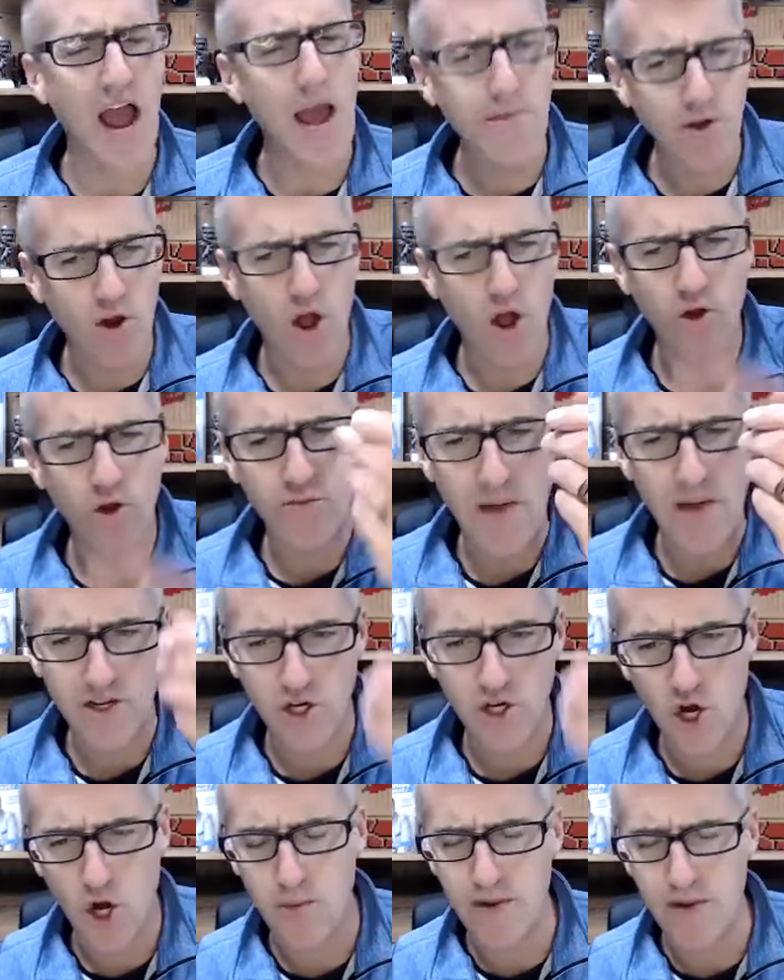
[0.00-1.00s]
I'm your host,
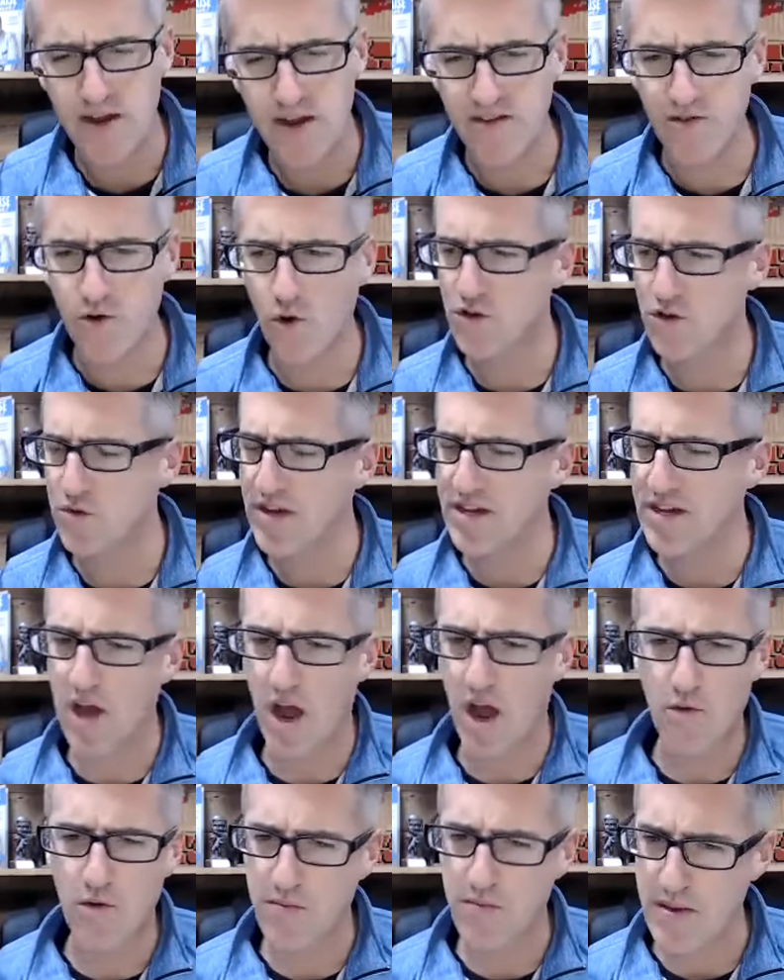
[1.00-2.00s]
Patrick Kirby, and of course, we
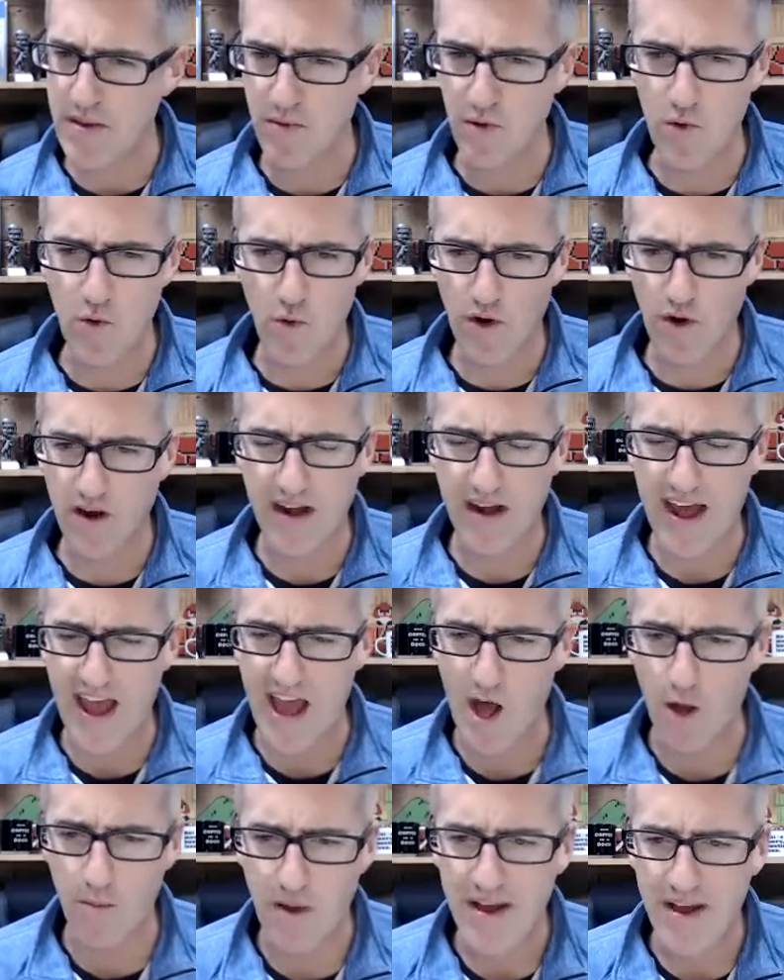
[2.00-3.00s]
talk with people who are going to
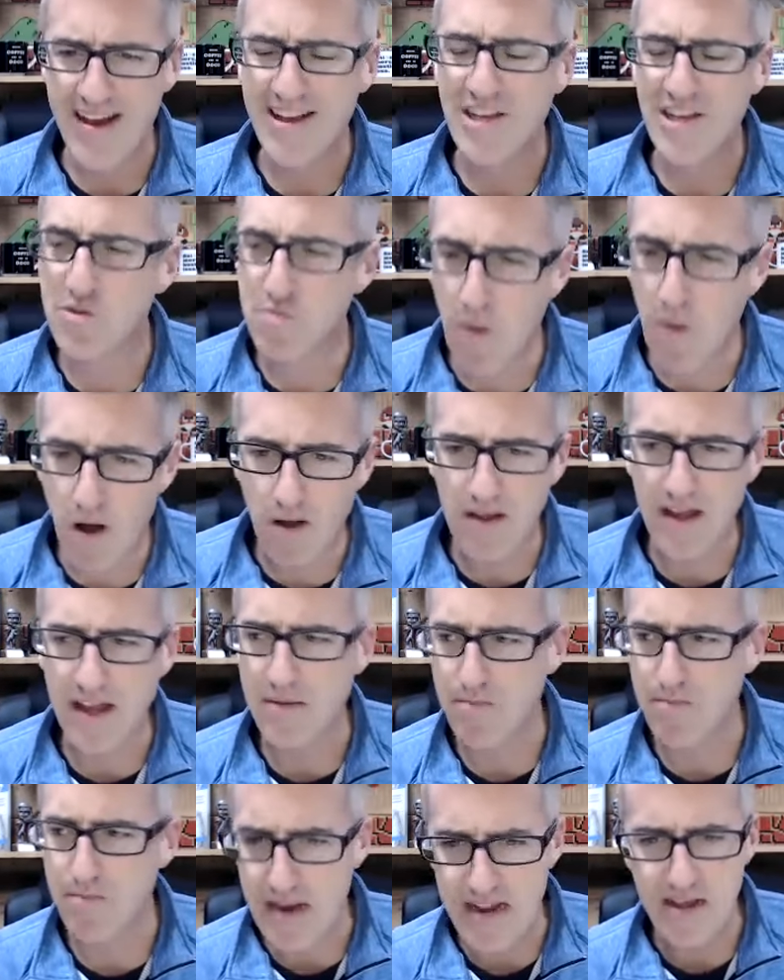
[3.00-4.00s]
help small
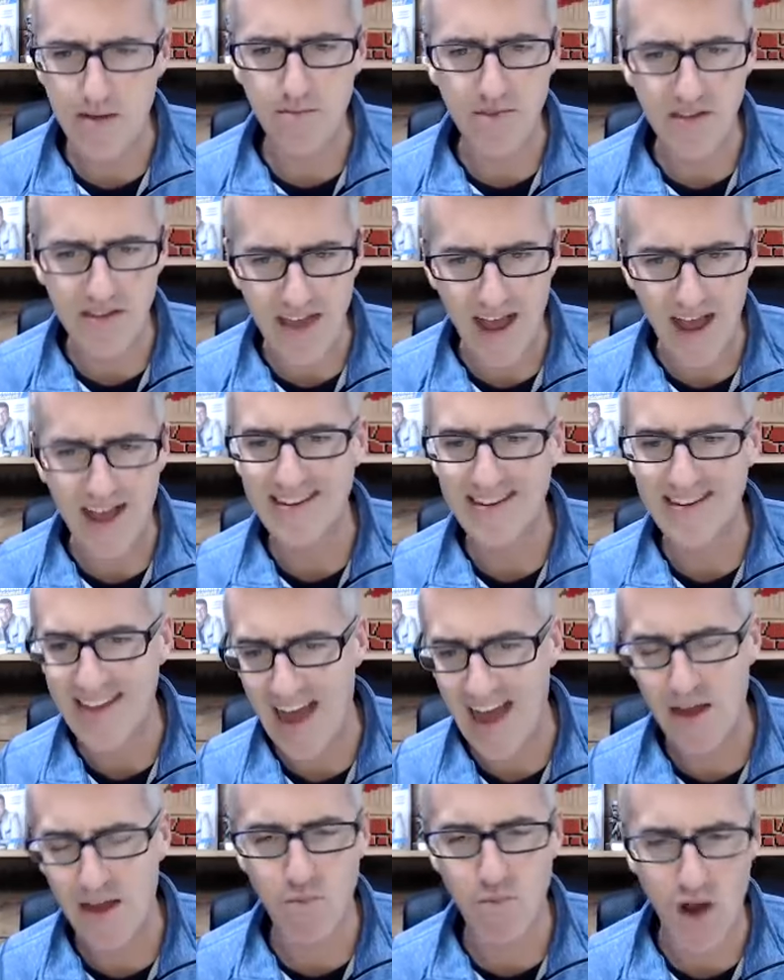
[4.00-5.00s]
and medium-sized
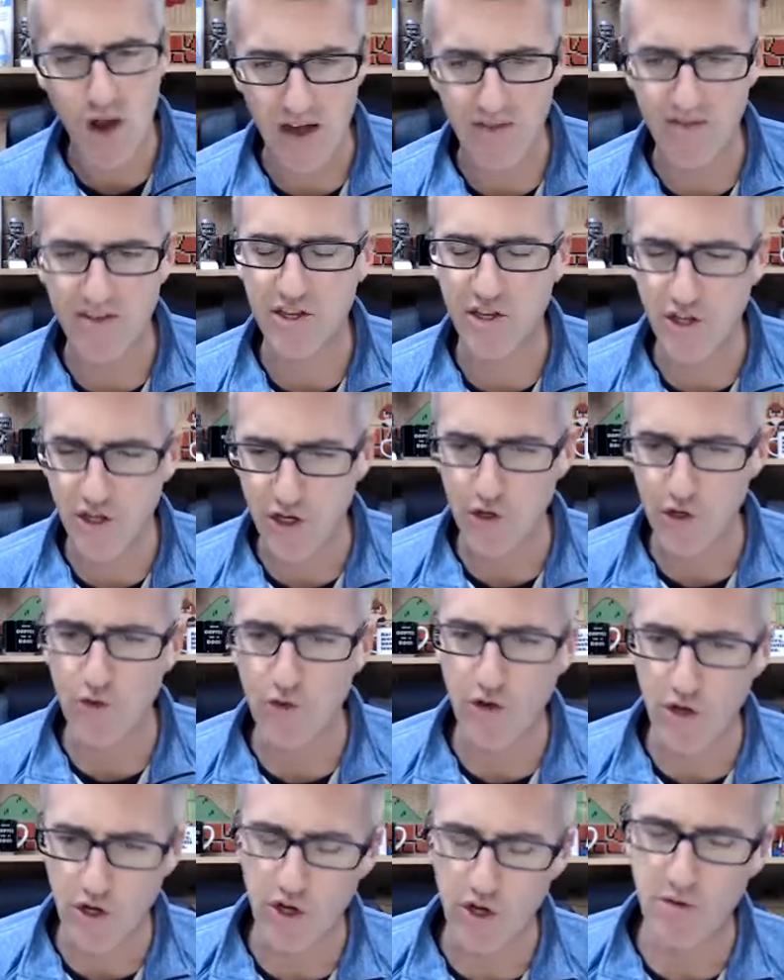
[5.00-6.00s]
nonprofits do
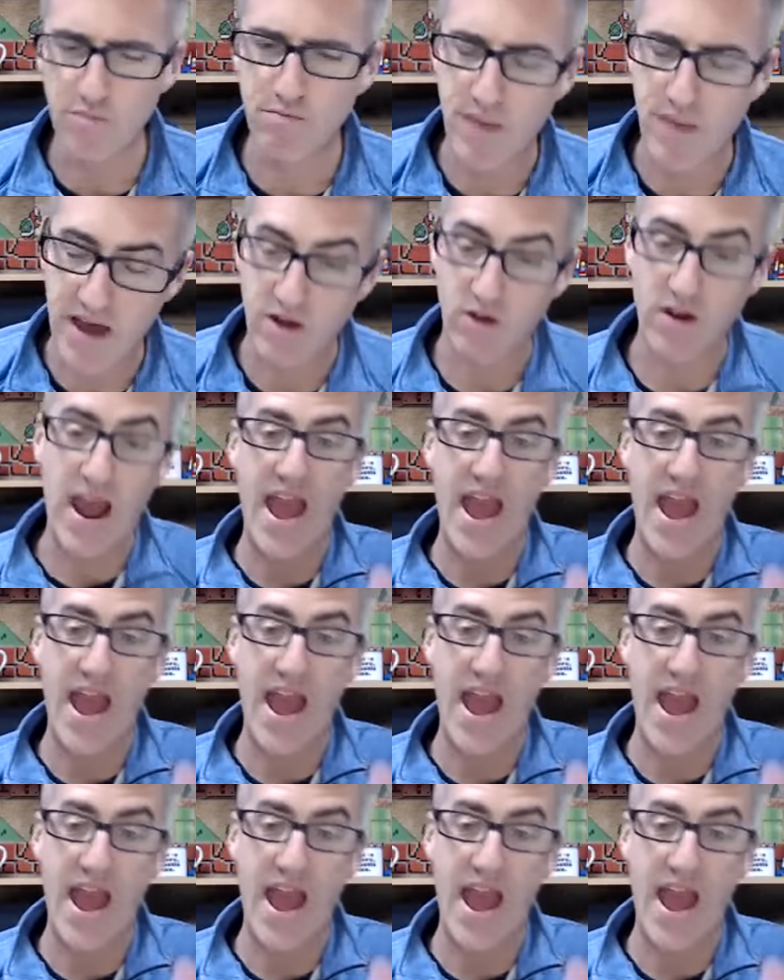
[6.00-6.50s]
good better.